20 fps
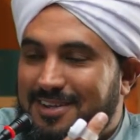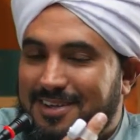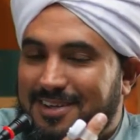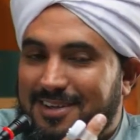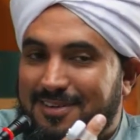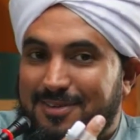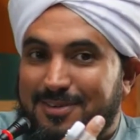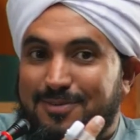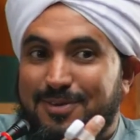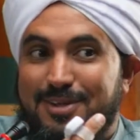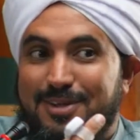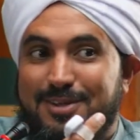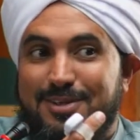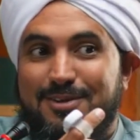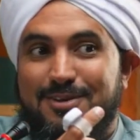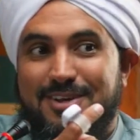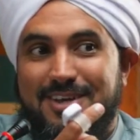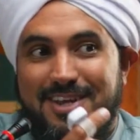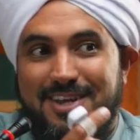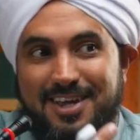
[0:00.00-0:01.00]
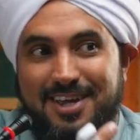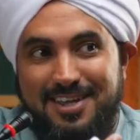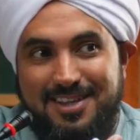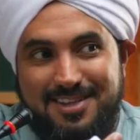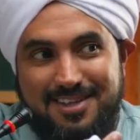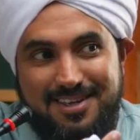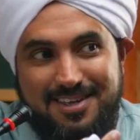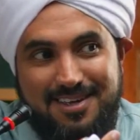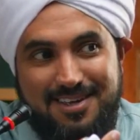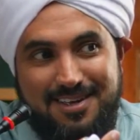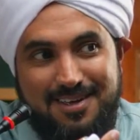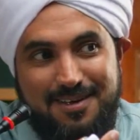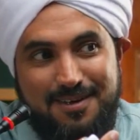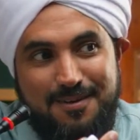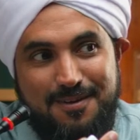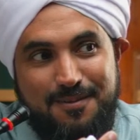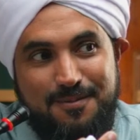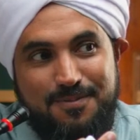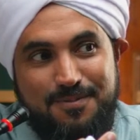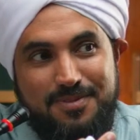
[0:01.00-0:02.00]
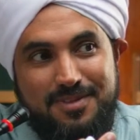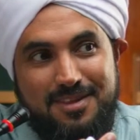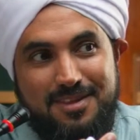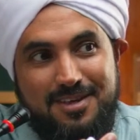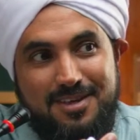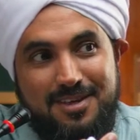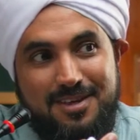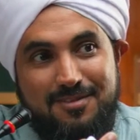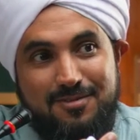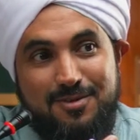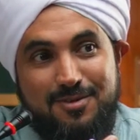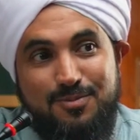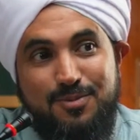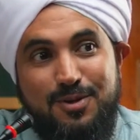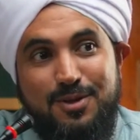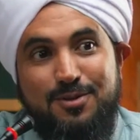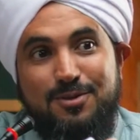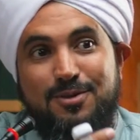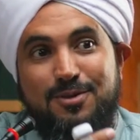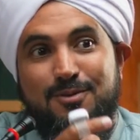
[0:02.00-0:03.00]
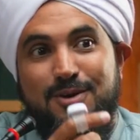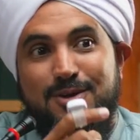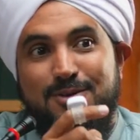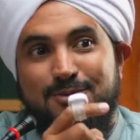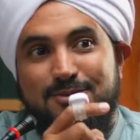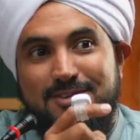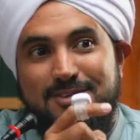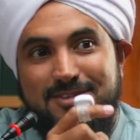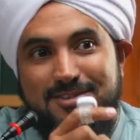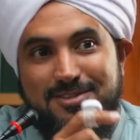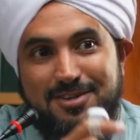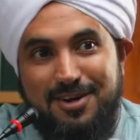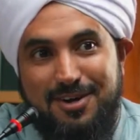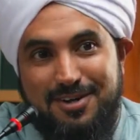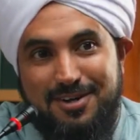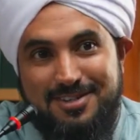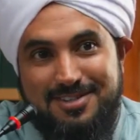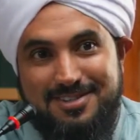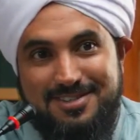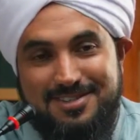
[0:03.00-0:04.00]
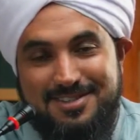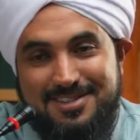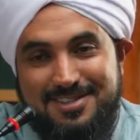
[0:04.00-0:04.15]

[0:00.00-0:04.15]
if you speak to your Creator, if you speak to the one who's in charge,